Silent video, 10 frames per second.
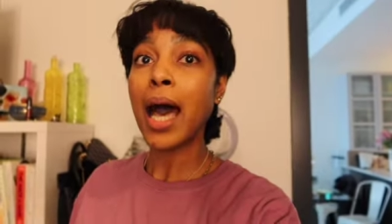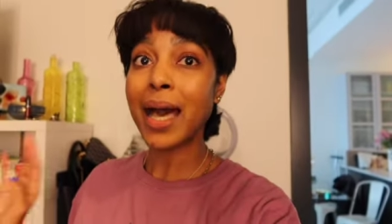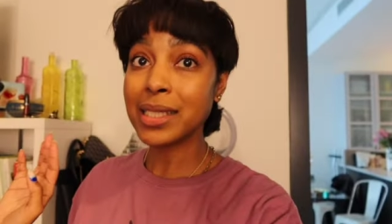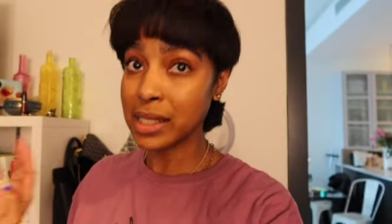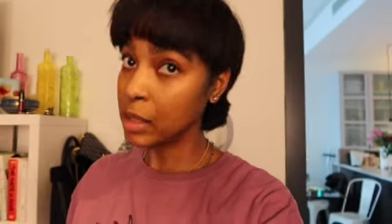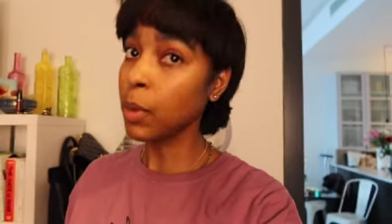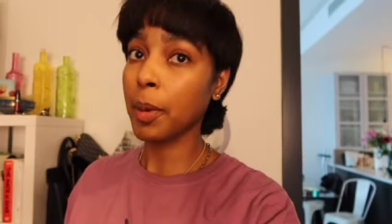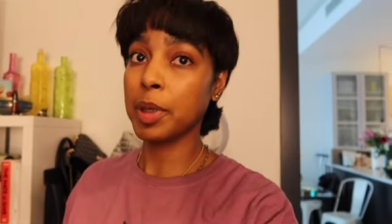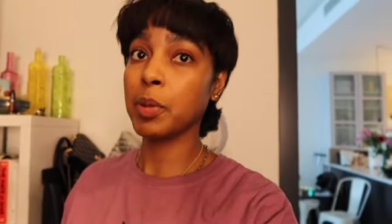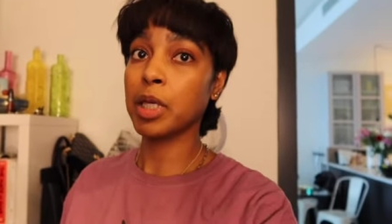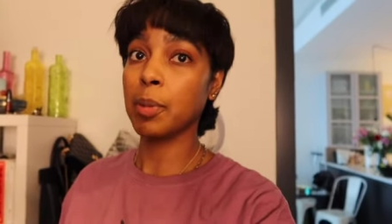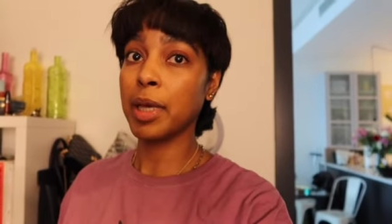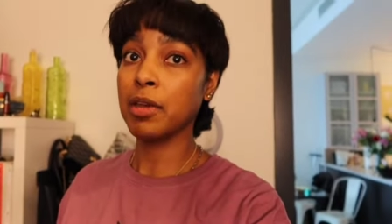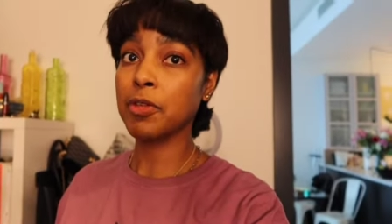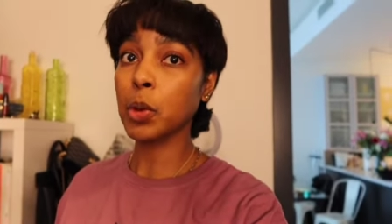I see why people get
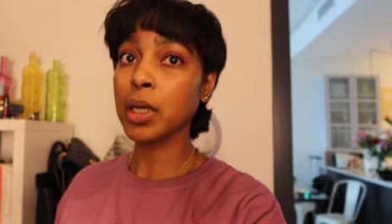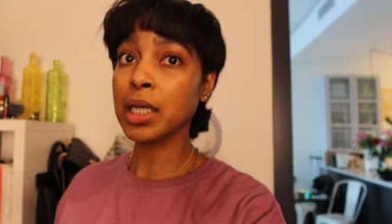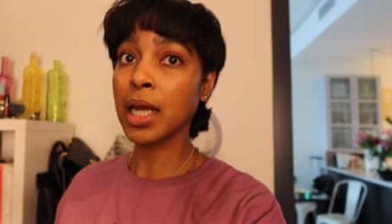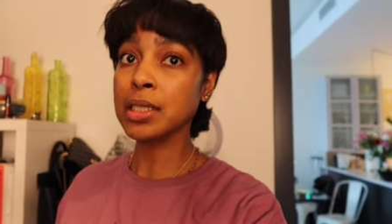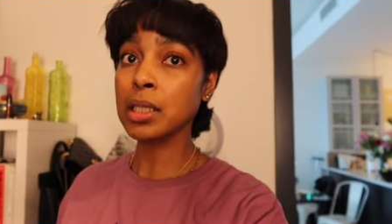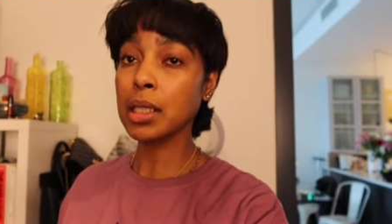paid for organizing